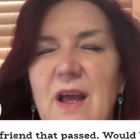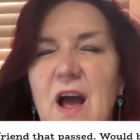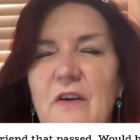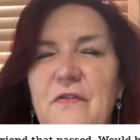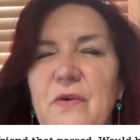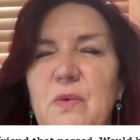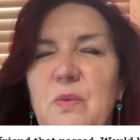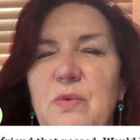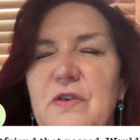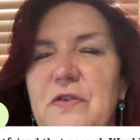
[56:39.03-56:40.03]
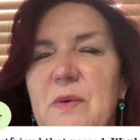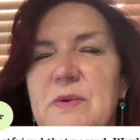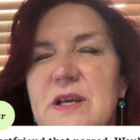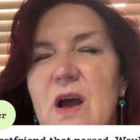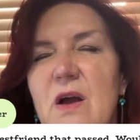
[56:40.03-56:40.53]
I feel your friend will
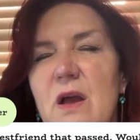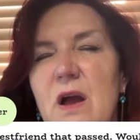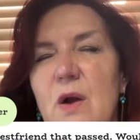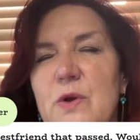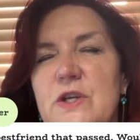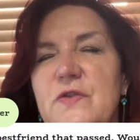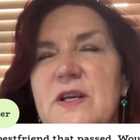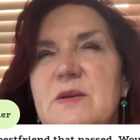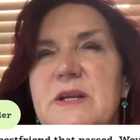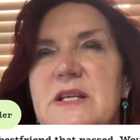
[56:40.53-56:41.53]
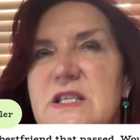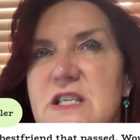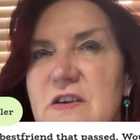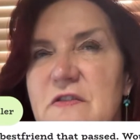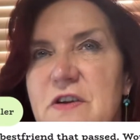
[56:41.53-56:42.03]
say, I wish things had been
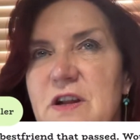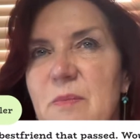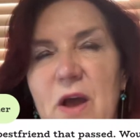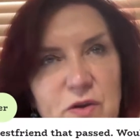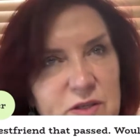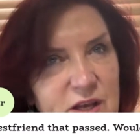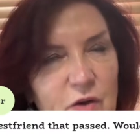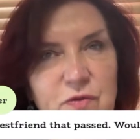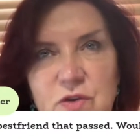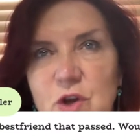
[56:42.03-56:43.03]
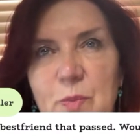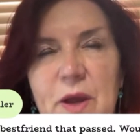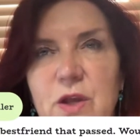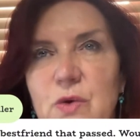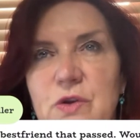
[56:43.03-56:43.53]
different about herself. It's not
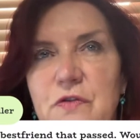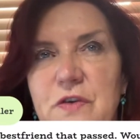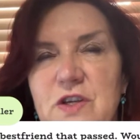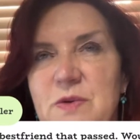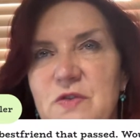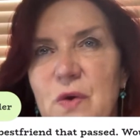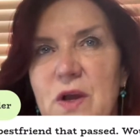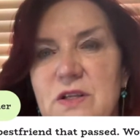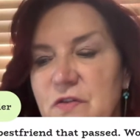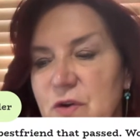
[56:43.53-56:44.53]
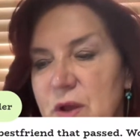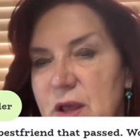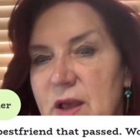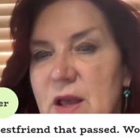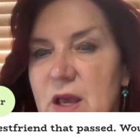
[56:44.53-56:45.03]
about you and your friend. She must feel here, because I feel
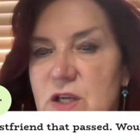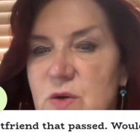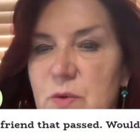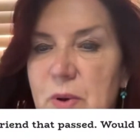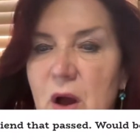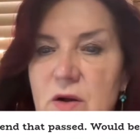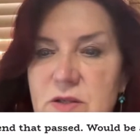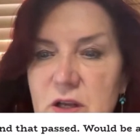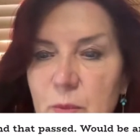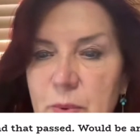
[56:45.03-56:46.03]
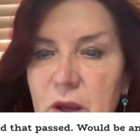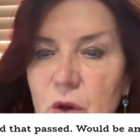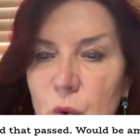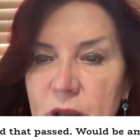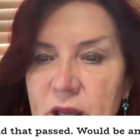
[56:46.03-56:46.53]
here she would have passed a bit
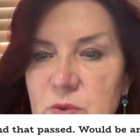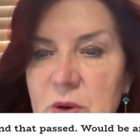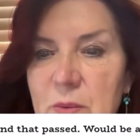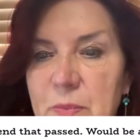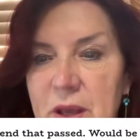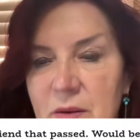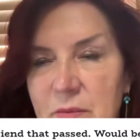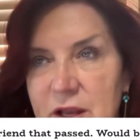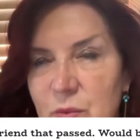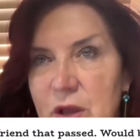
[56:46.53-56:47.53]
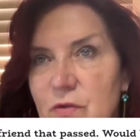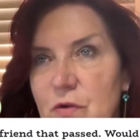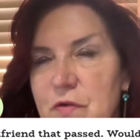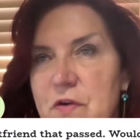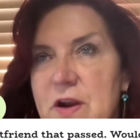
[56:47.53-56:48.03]
quick, is what I'm being made aware of
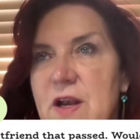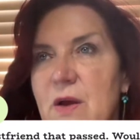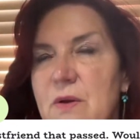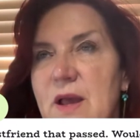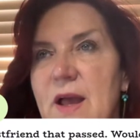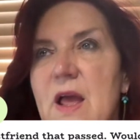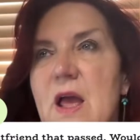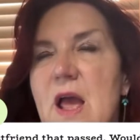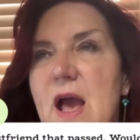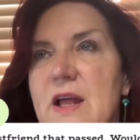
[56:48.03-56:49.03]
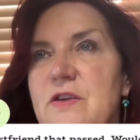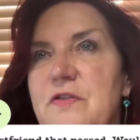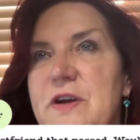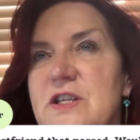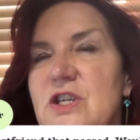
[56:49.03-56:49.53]
your friend. Okay, and your
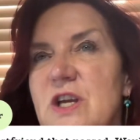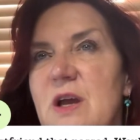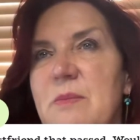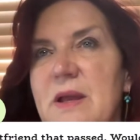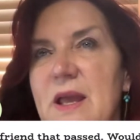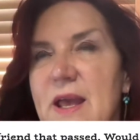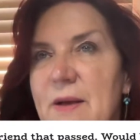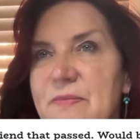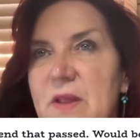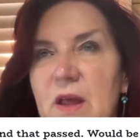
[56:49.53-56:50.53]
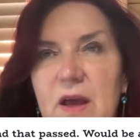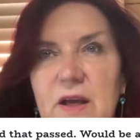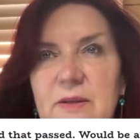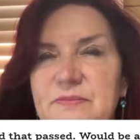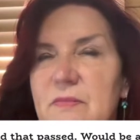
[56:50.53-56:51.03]
friend is showing me here.
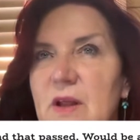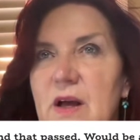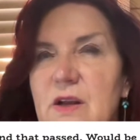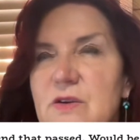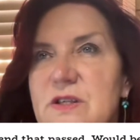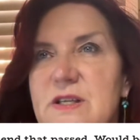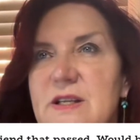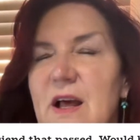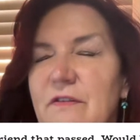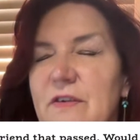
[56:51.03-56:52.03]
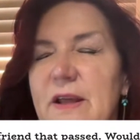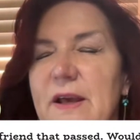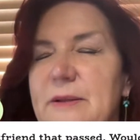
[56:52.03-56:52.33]
I know just this lovely